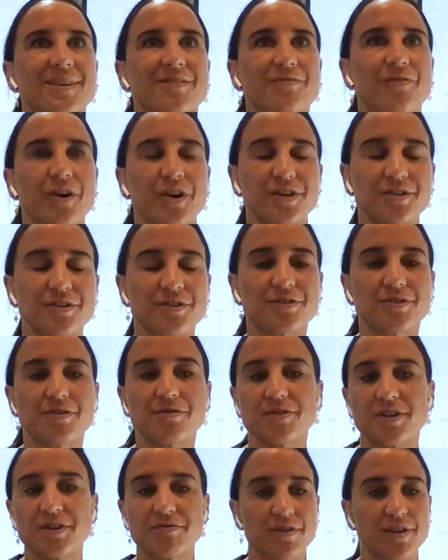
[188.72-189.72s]
focused on
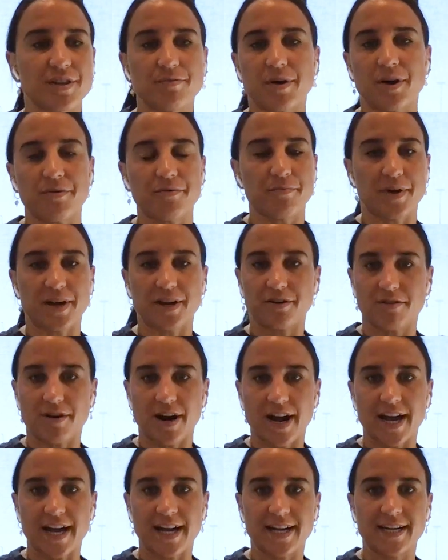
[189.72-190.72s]
school, did really well with my
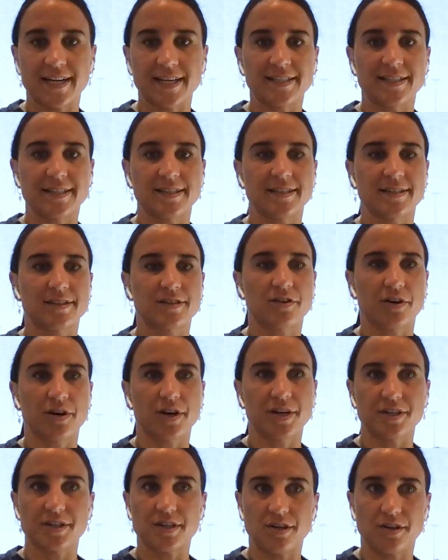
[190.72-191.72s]
grades, got
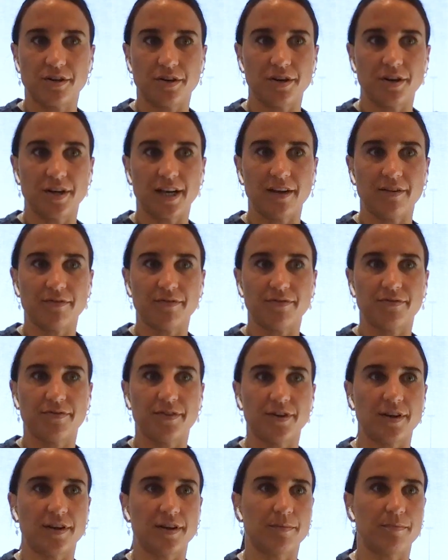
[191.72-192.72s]
into uni
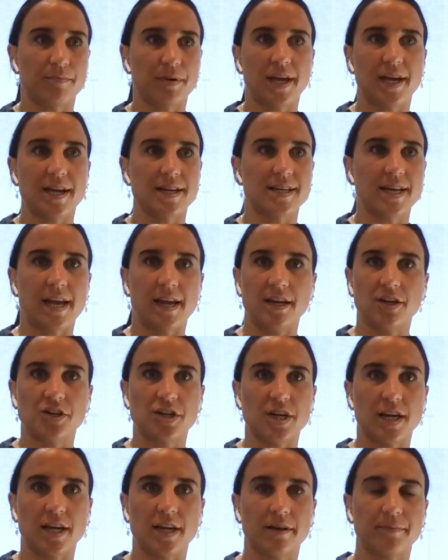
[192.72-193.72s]
for PE
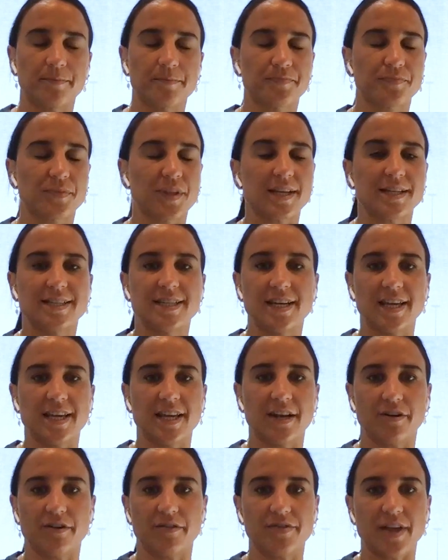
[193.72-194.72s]
teaching, did a
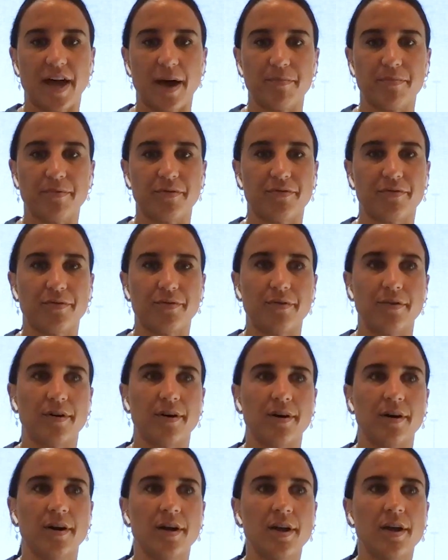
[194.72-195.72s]
year of that
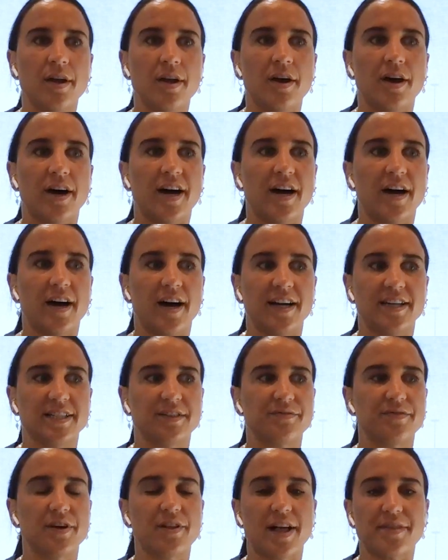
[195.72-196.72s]
before. I just
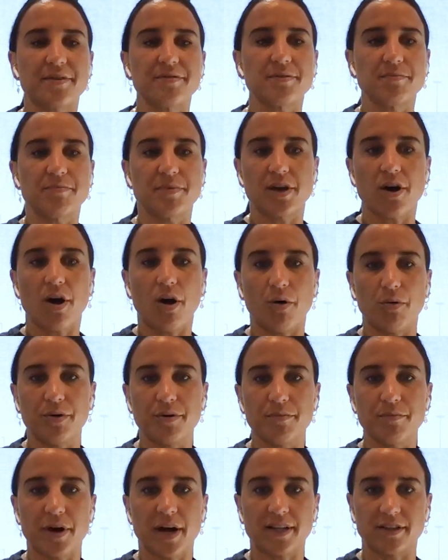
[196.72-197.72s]
felt like there was a big hole
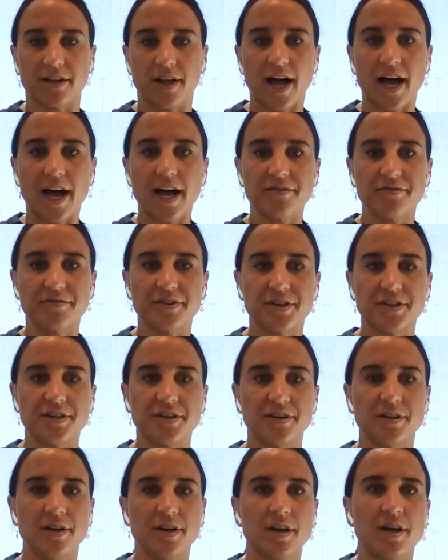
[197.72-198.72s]
in my life
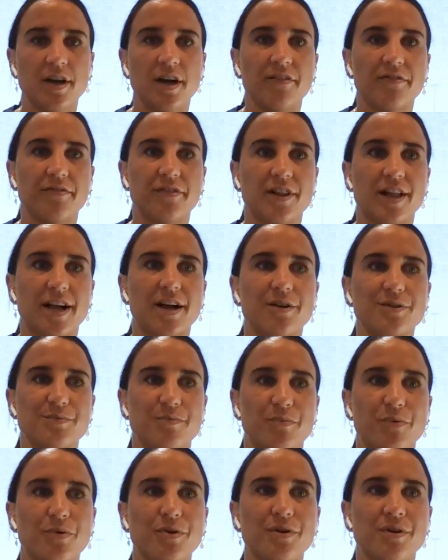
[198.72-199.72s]
and felt like I was
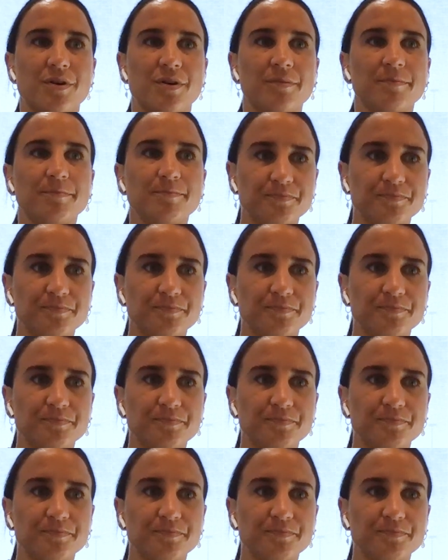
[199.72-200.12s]
born